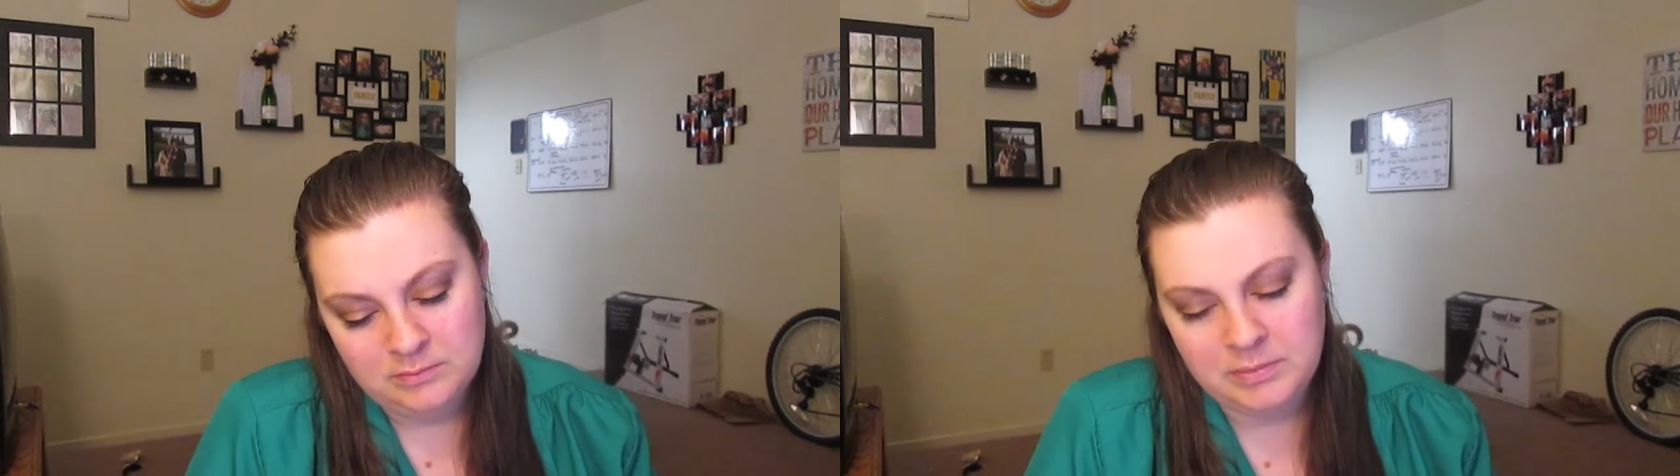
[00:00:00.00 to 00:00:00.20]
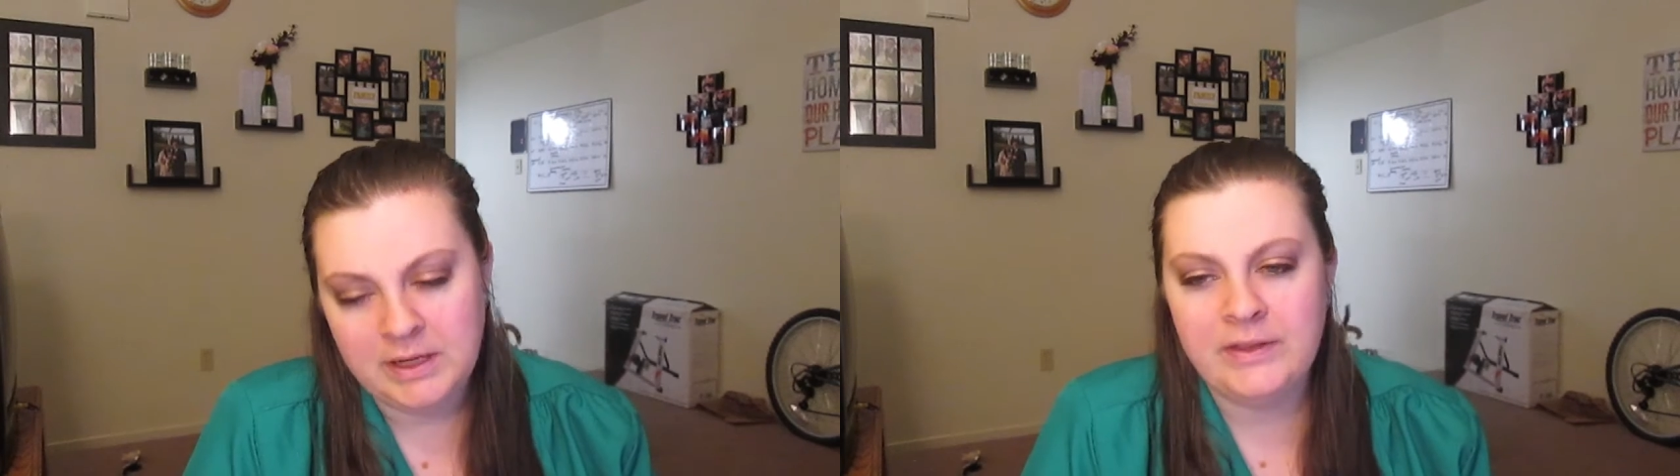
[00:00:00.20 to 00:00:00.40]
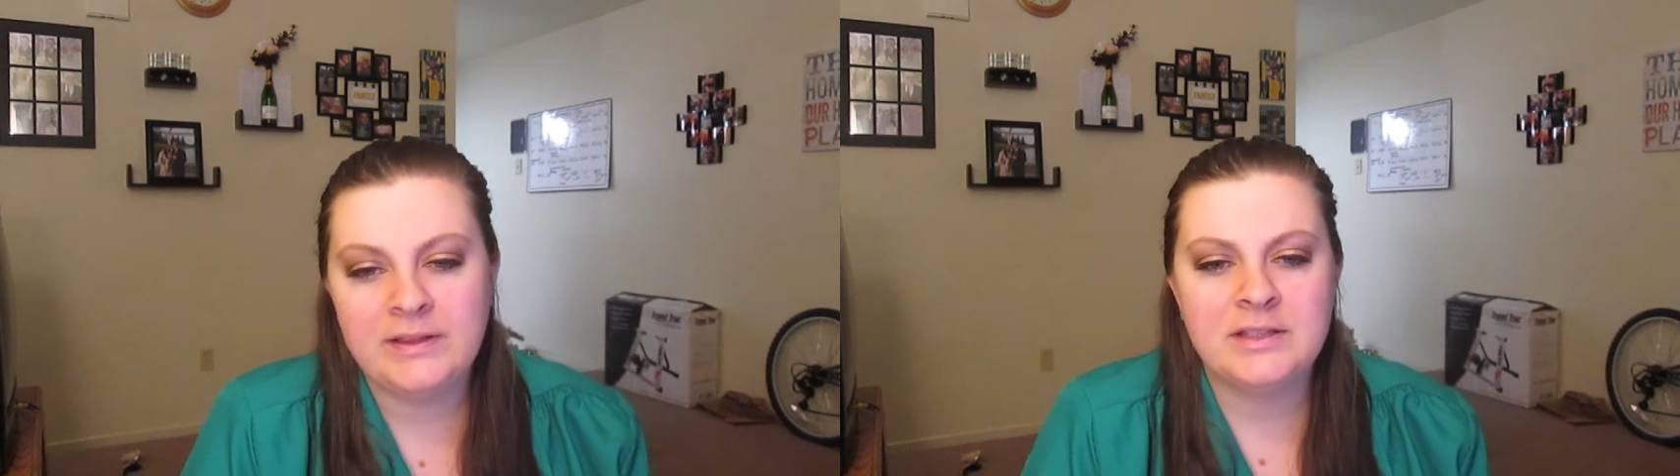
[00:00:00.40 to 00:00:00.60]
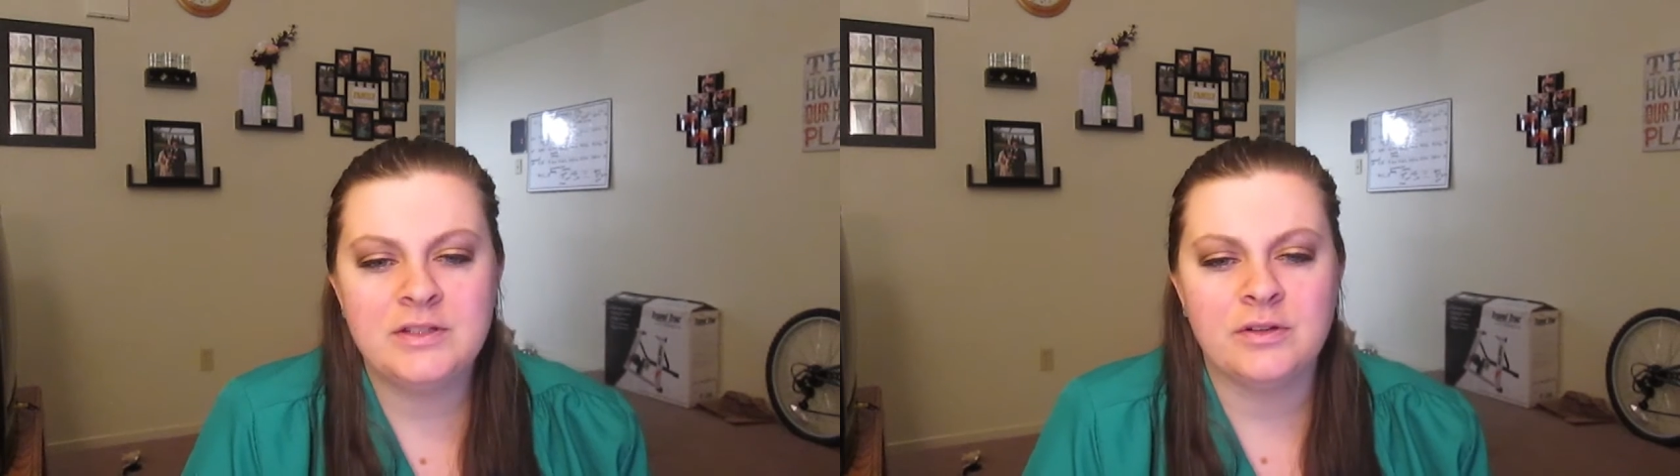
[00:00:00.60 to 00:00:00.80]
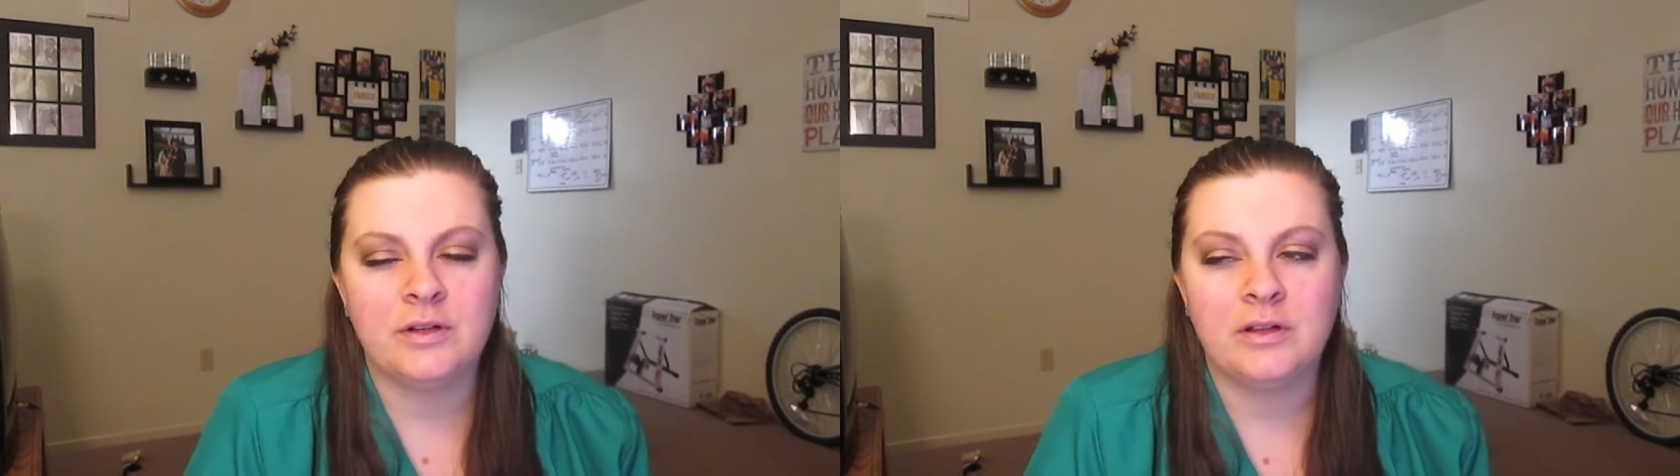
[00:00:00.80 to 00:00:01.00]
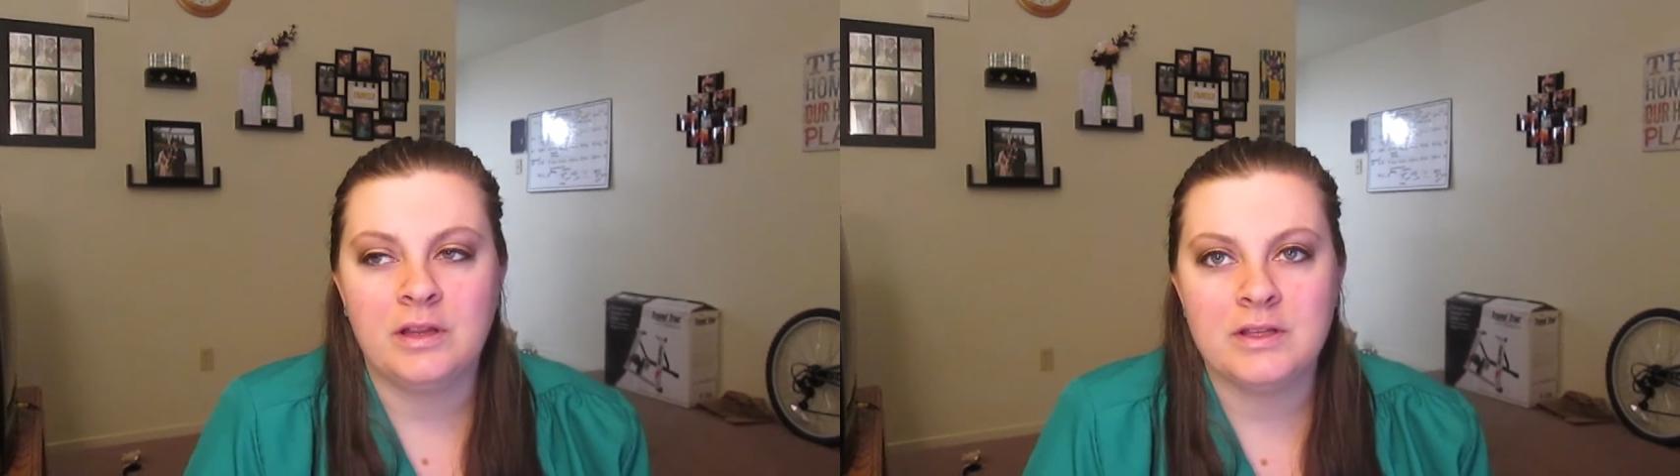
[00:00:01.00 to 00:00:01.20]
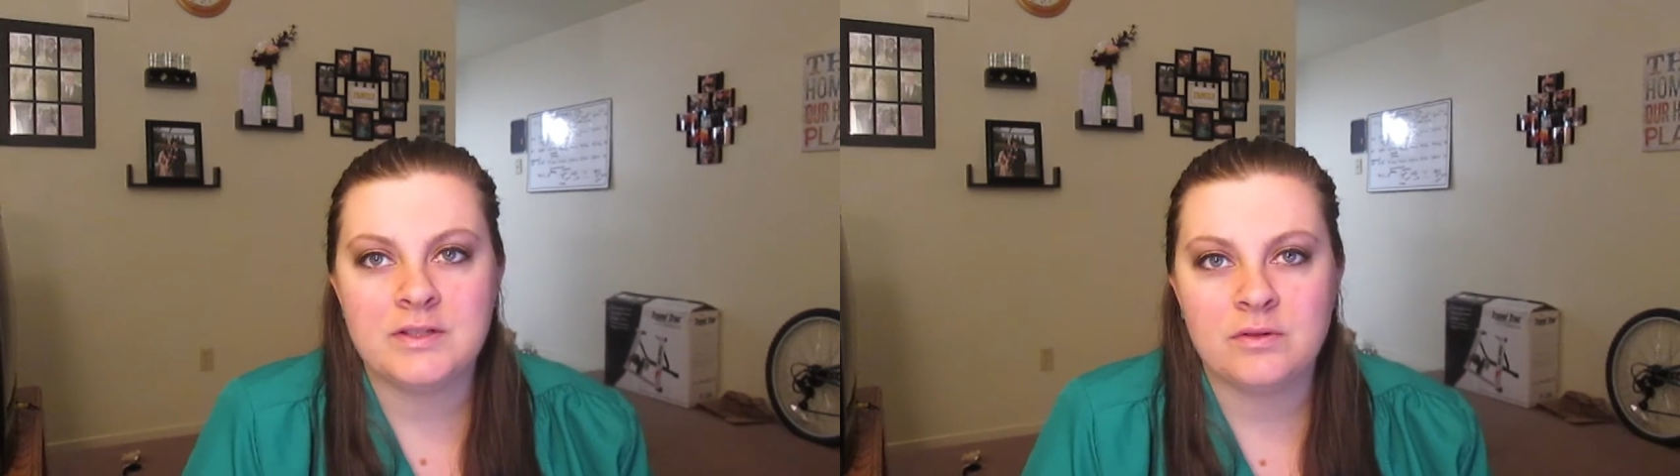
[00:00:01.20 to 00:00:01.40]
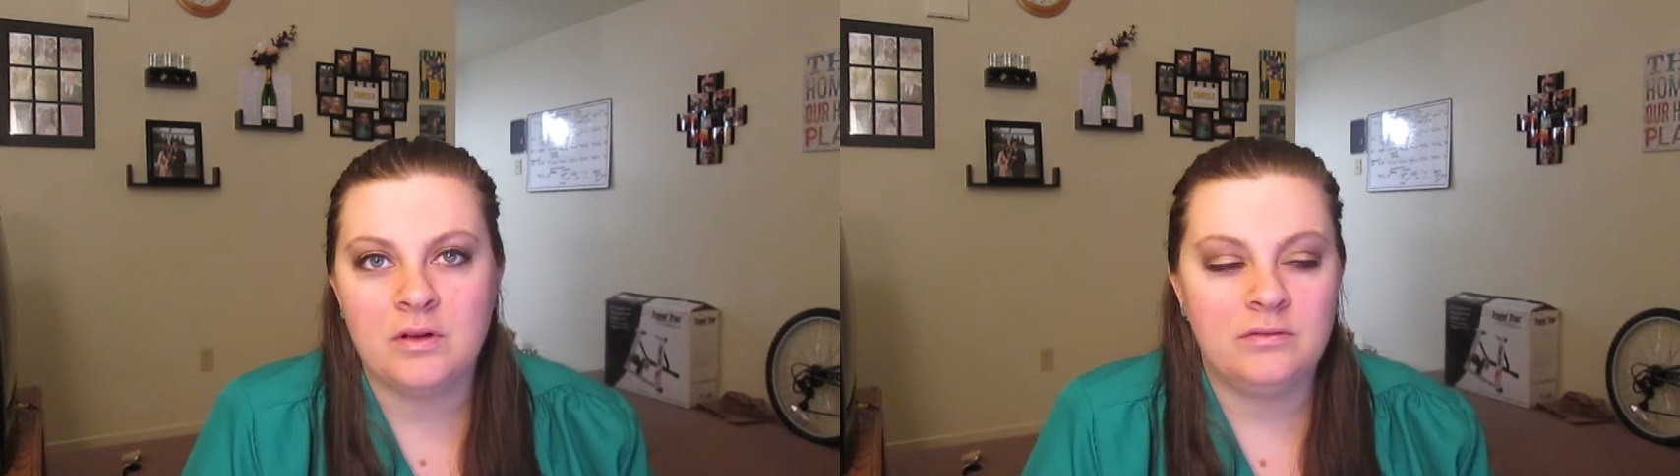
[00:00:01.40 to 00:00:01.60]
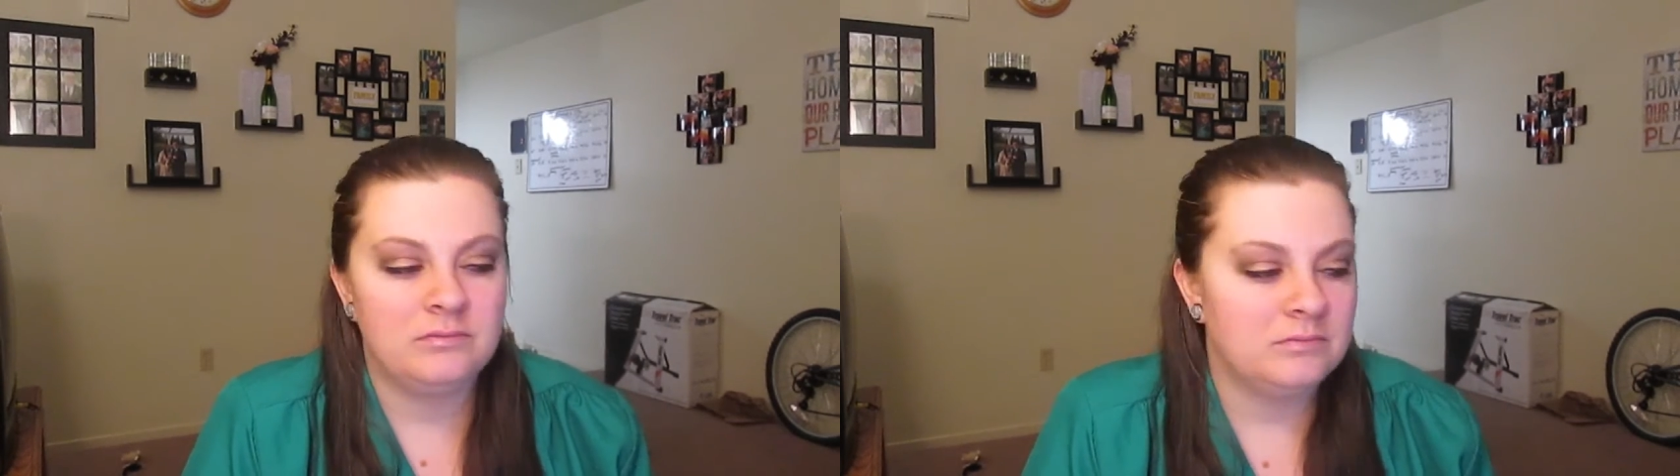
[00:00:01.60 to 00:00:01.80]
But I think that's your good cholesterol.